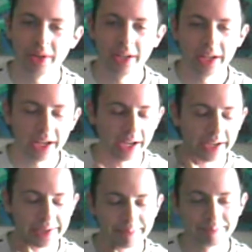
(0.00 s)

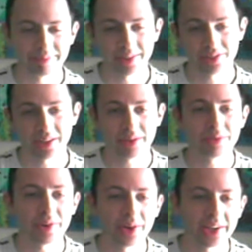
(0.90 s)
And so that was very
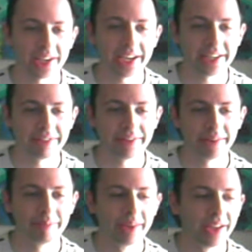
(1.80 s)
kind of him.
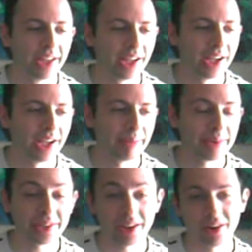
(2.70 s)
And Gary
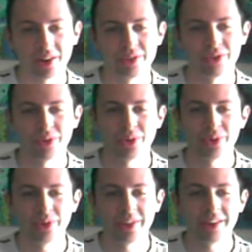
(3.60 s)
also told her that
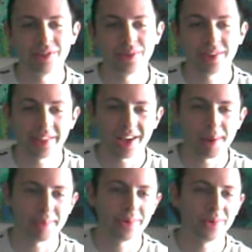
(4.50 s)
she would get the
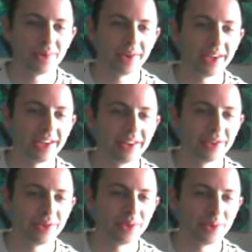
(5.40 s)
opportunity
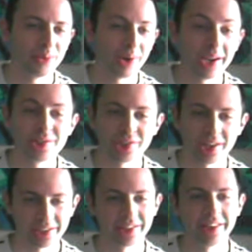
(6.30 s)
to ride shotgun
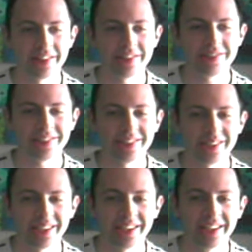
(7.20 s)
in the GT.
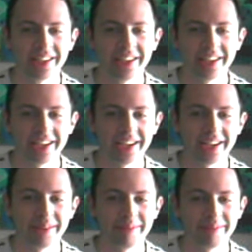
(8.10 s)

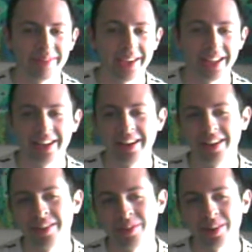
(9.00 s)
And
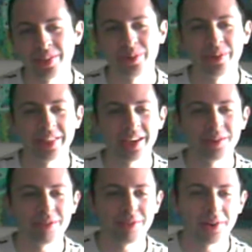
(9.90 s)
throughout the whole thing, it was very
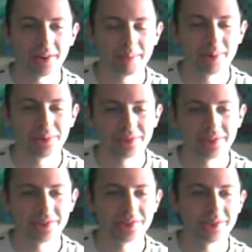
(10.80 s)
emotional. She
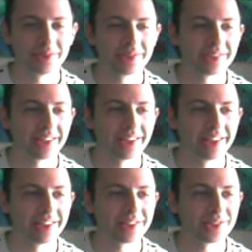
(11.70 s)
was
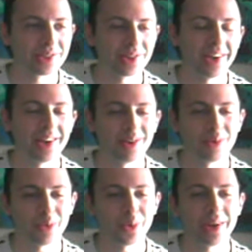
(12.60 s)
crying quite
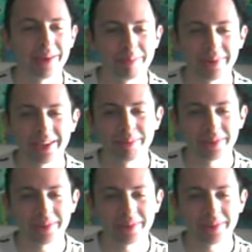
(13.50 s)
a bit, but there were